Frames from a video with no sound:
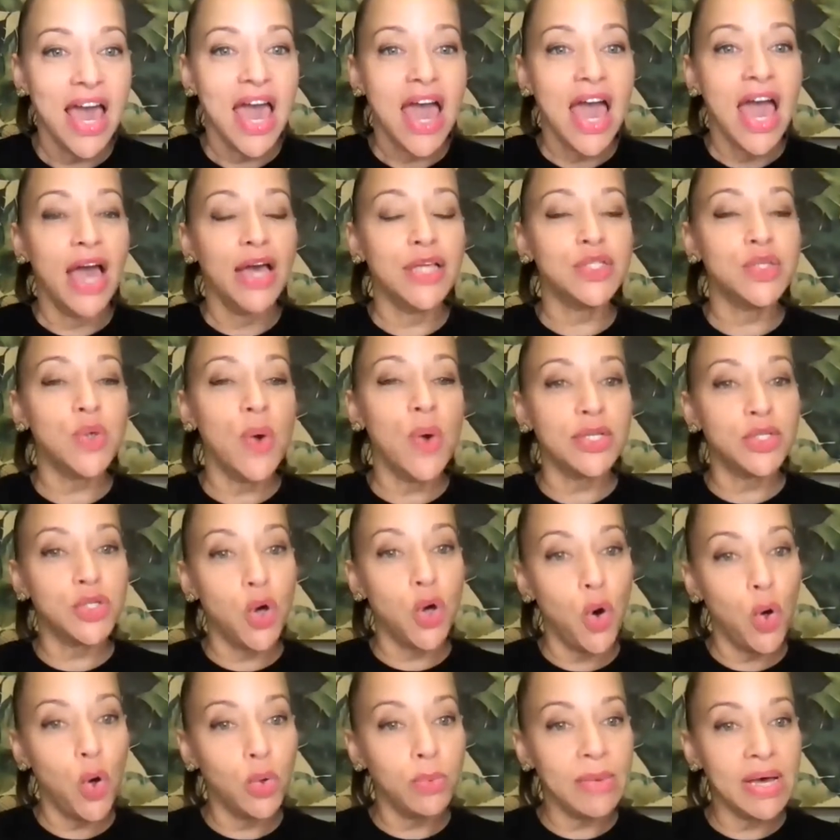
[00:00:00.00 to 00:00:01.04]
And so I
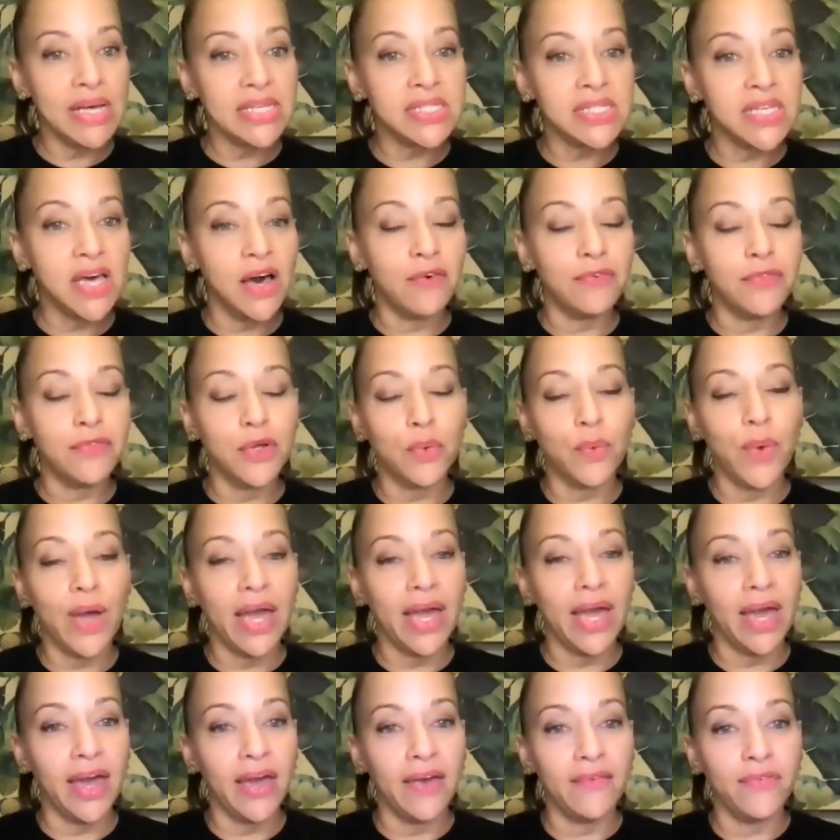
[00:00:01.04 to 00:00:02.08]
told myself, look,
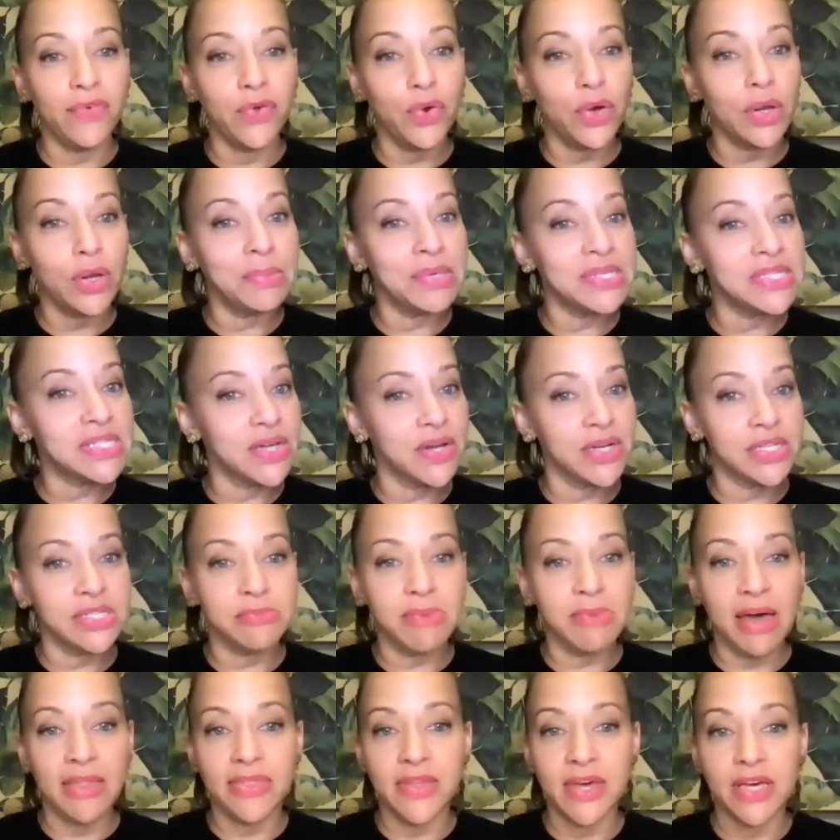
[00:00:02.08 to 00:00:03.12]
Raya, if you're going to be serious
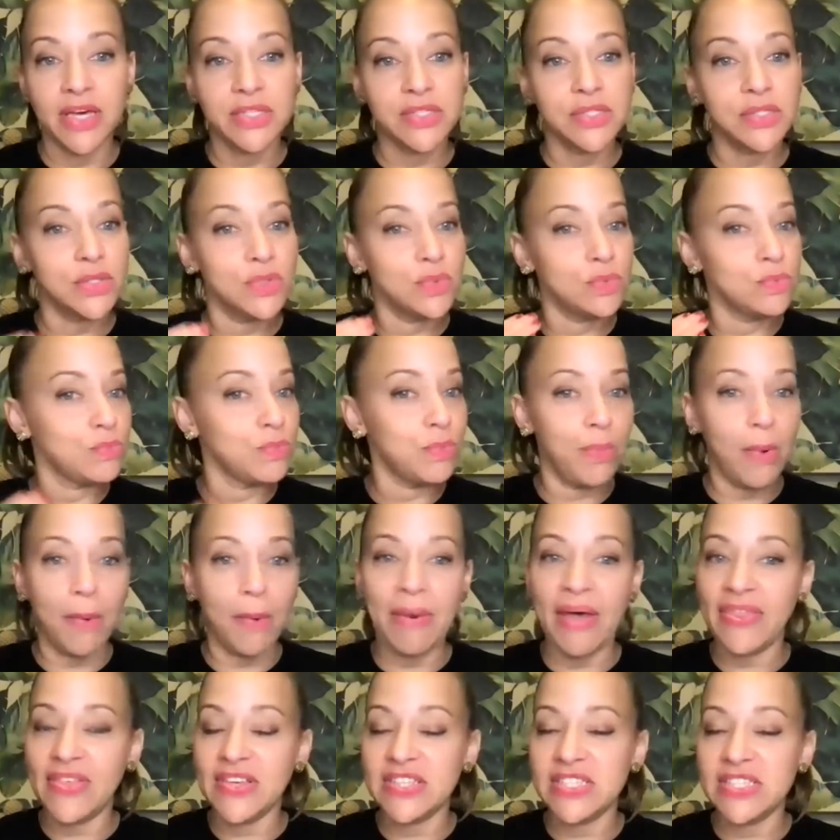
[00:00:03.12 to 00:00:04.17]
about this,
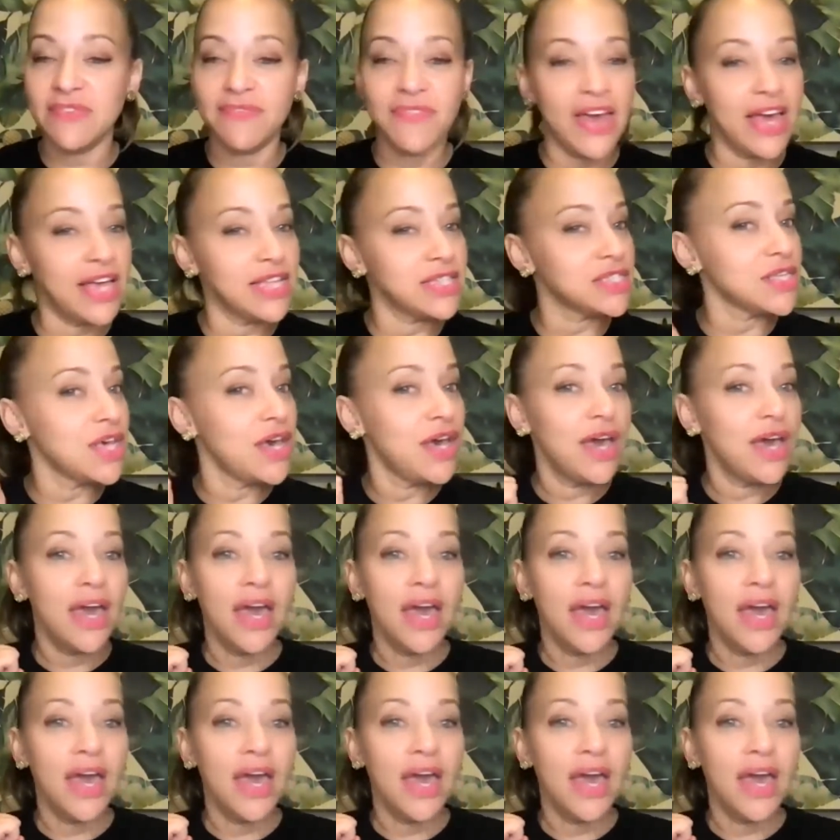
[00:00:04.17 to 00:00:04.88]
about these events,